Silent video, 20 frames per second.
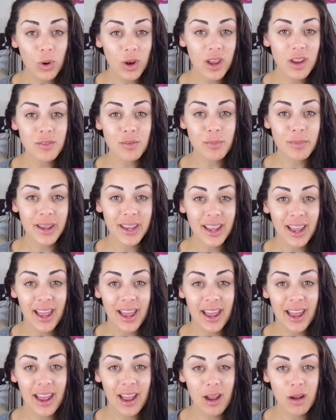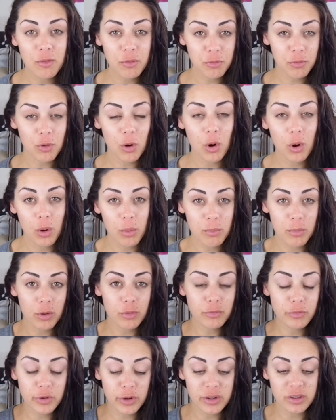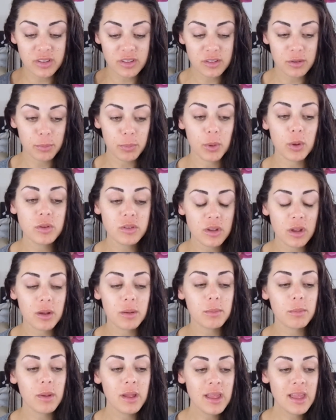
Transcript: over my hair from roots to bottom,